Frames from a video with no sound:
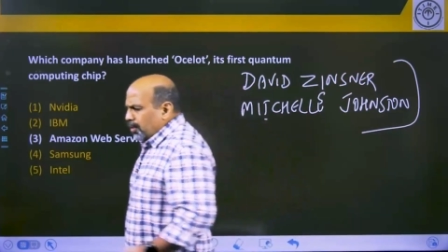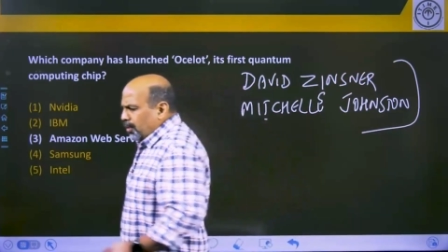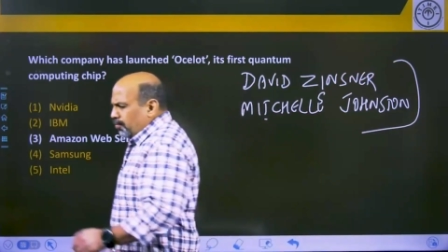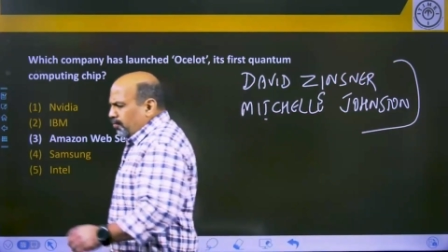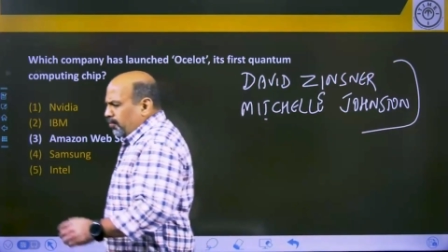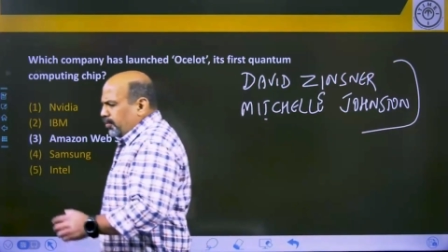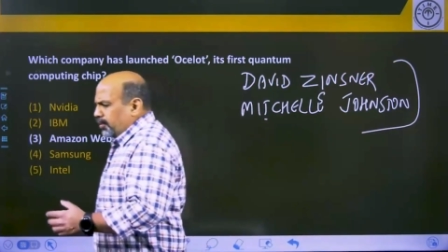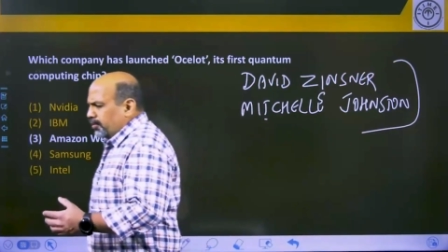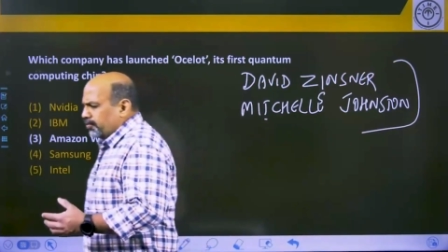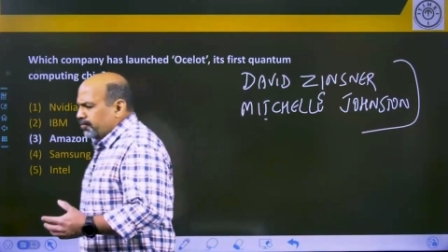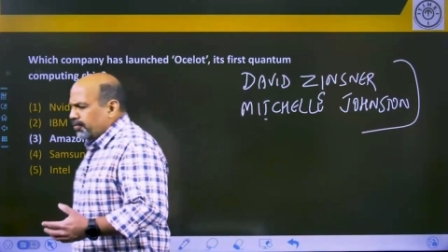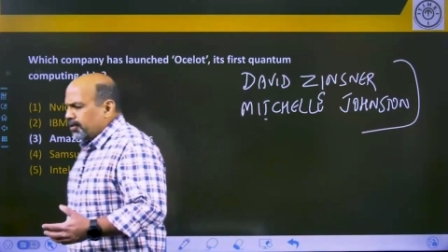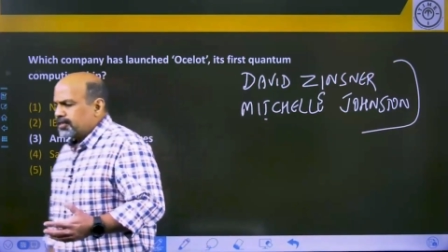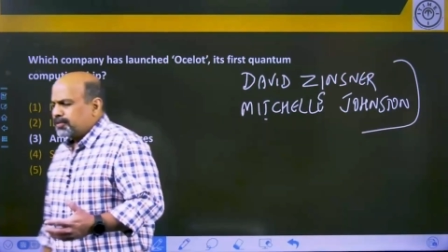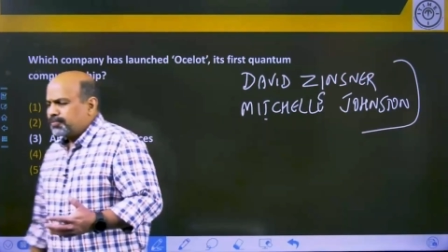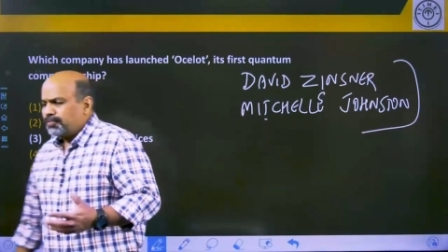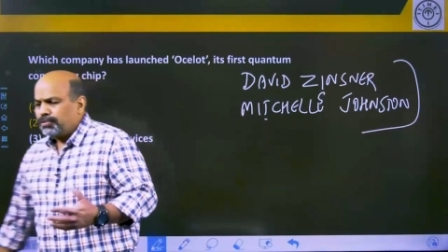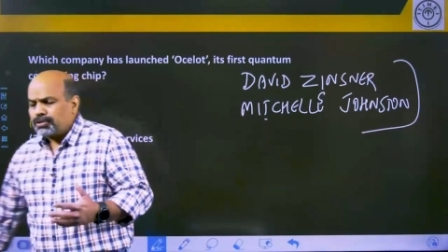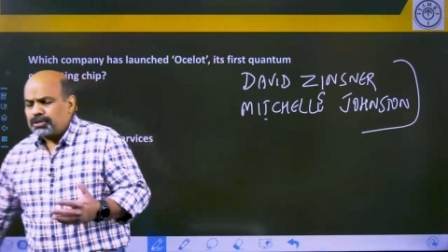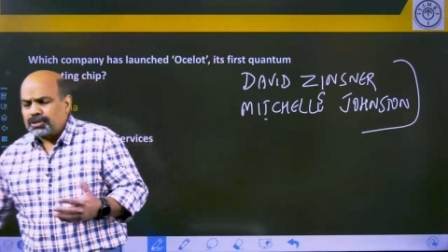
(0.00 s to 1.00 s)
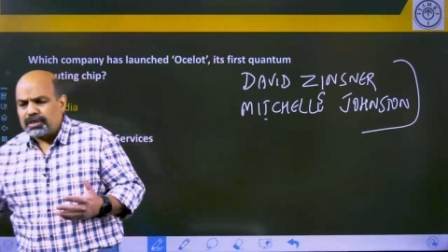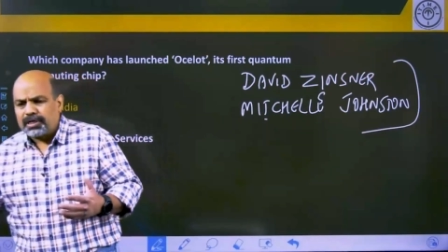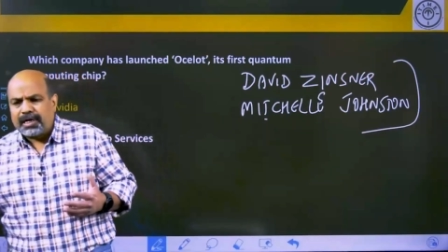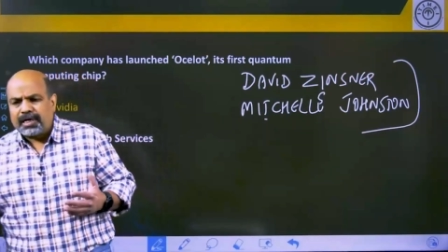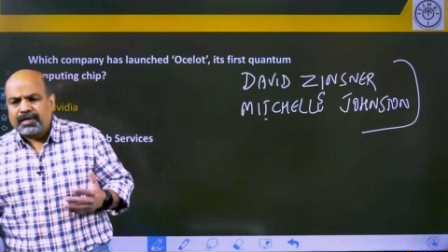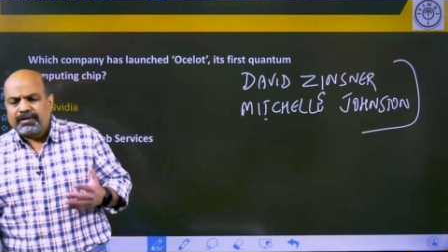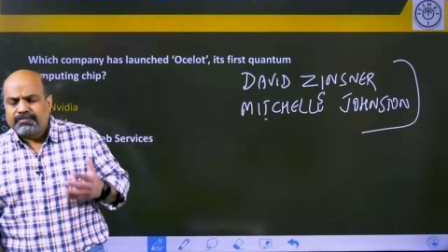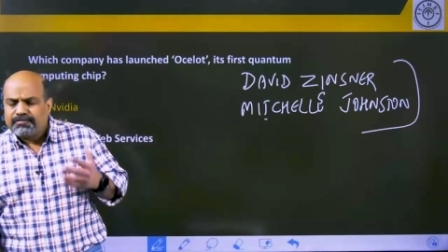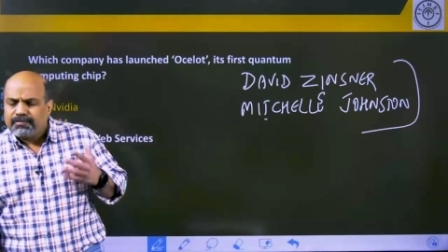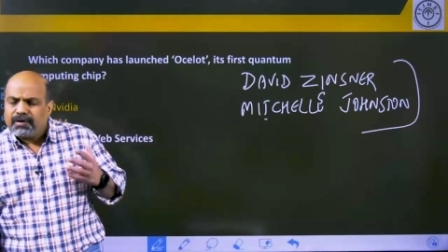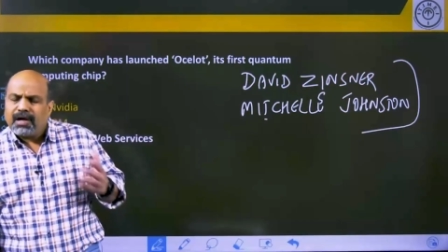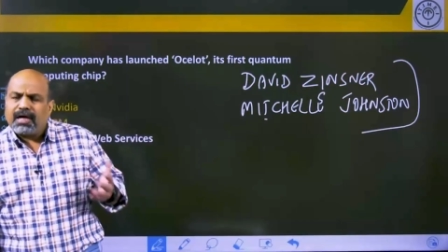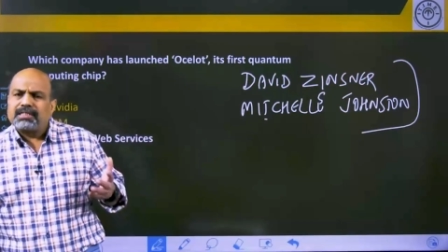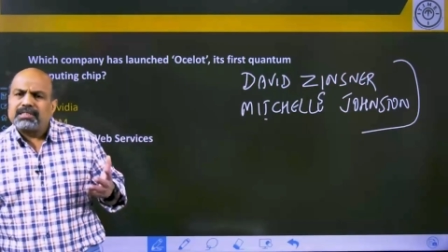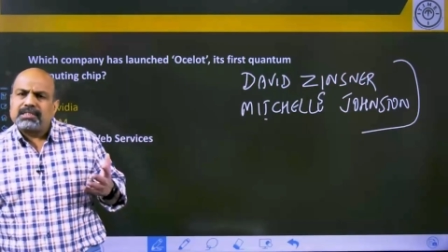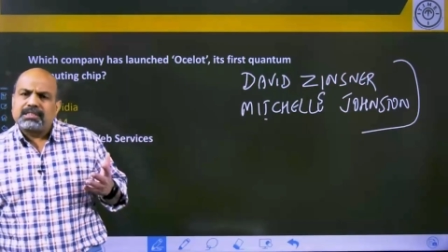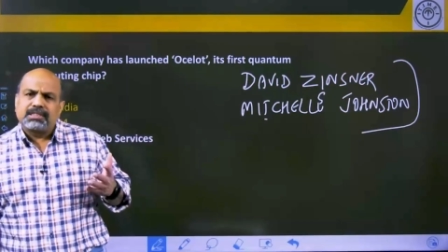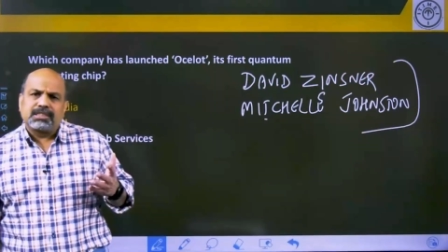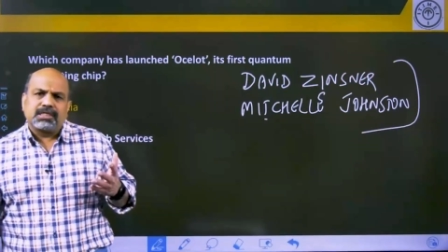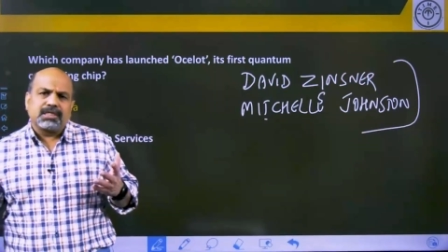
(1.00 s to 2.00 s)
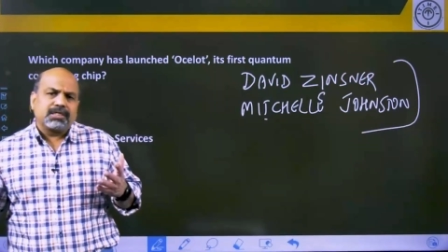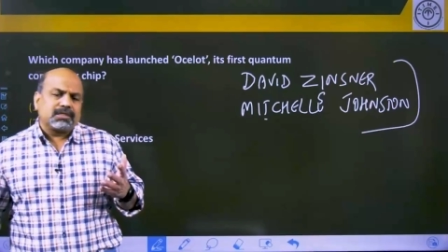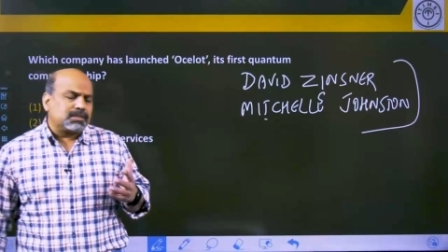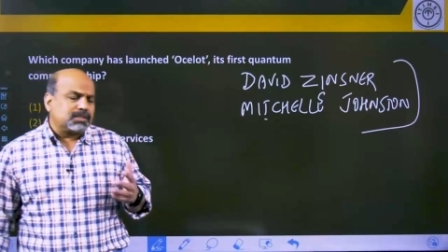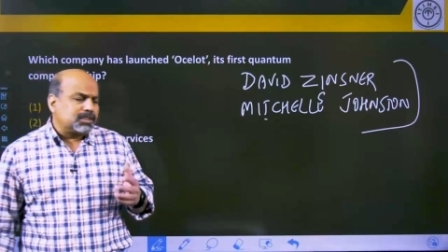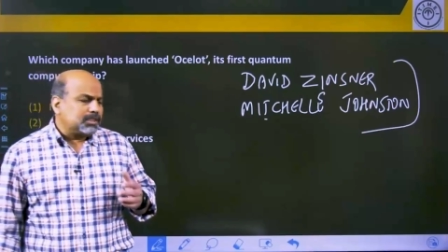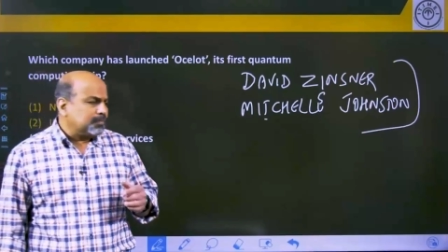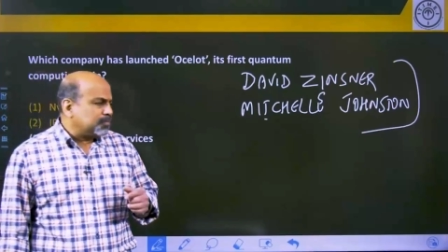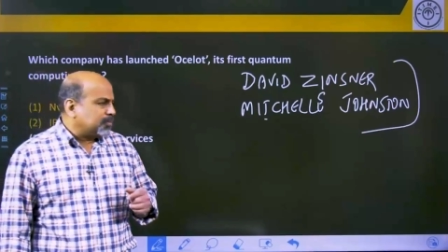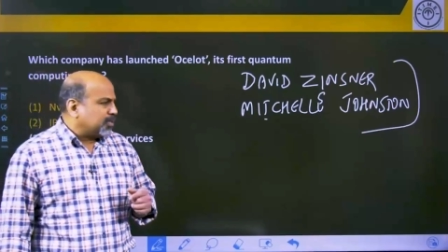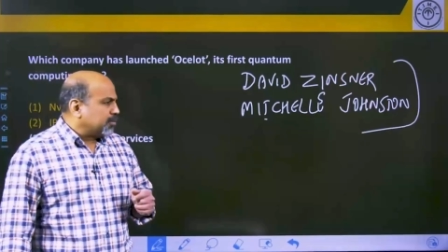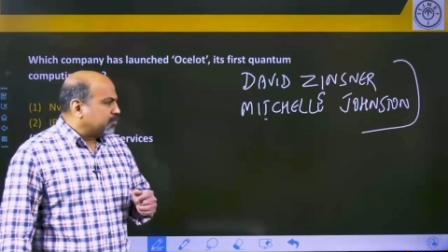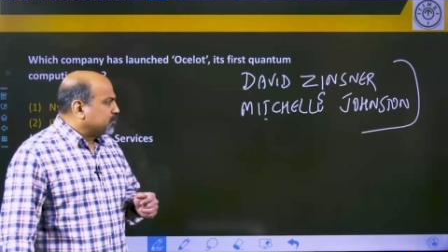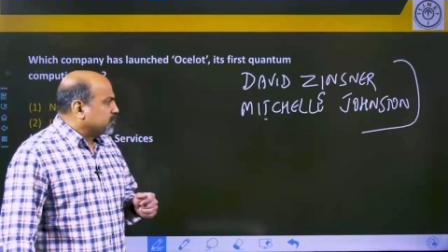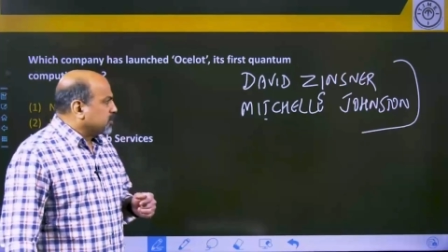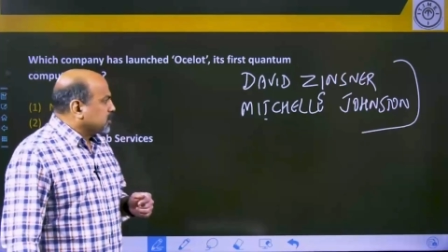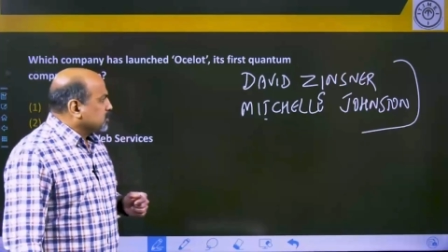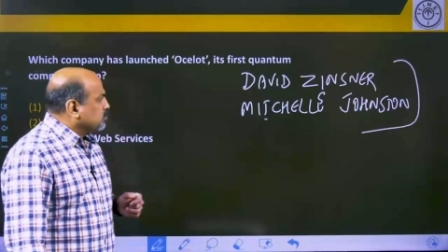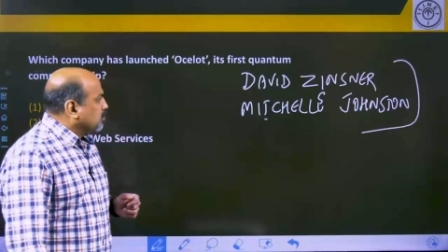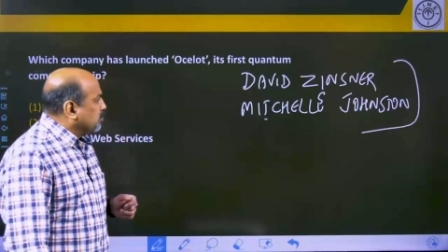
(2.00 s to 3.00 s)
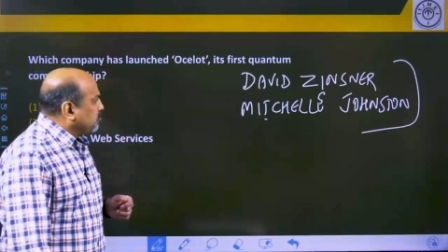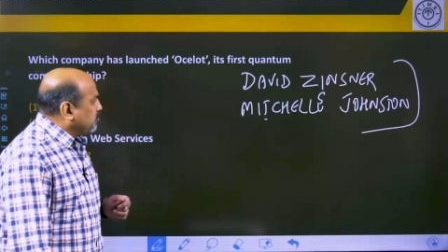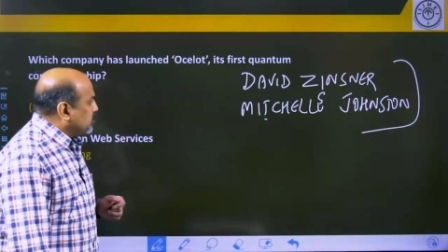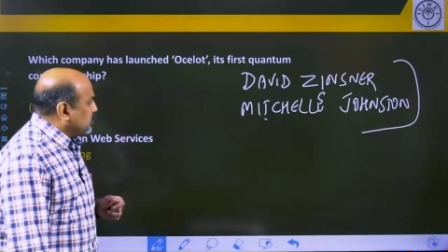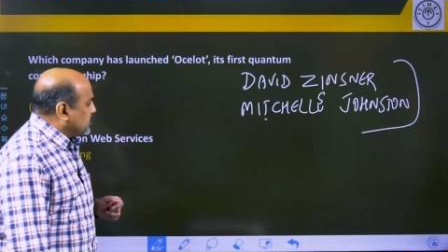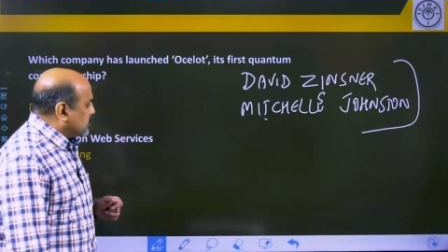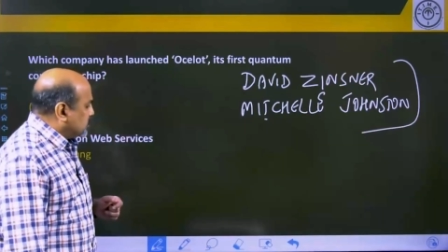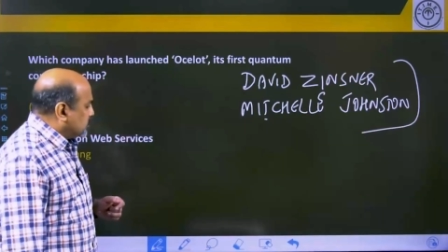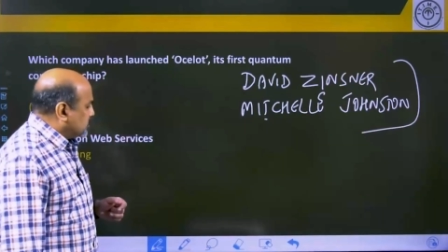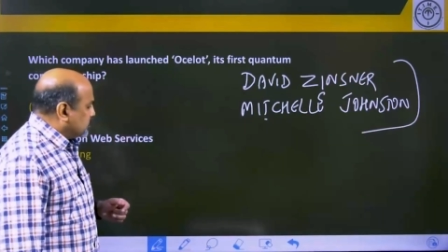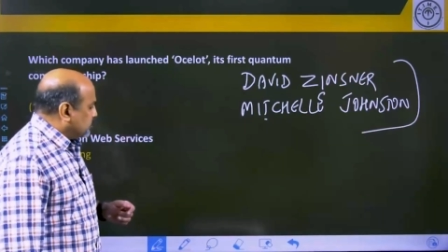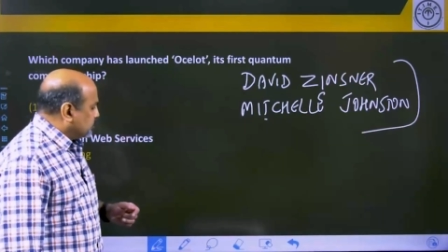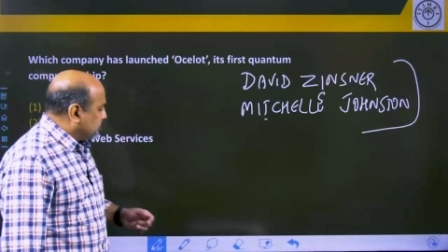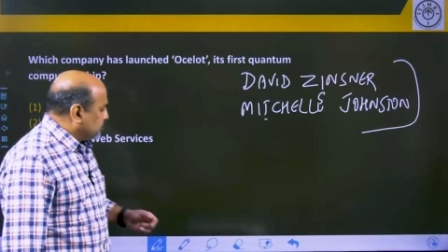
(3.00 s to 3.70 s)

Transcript: one of the world's most advanced chip companies, my friends.